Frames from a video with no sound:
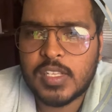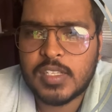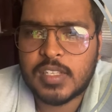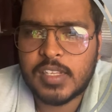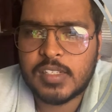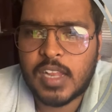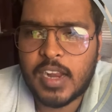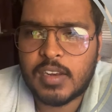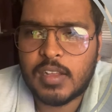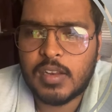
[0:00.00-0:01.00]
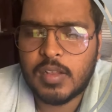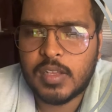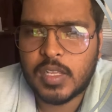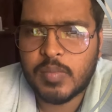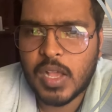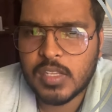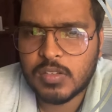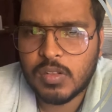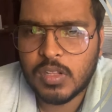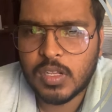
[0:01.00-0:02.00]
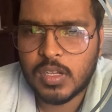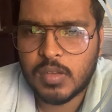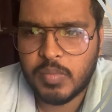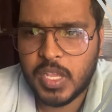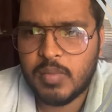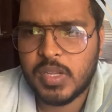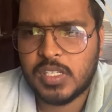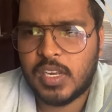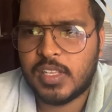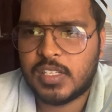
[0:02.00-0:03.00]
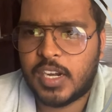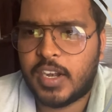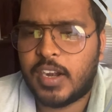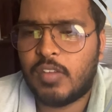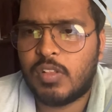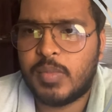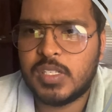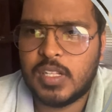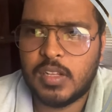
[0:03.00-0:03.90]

I just masked on the main mesh and extracted out the mesh.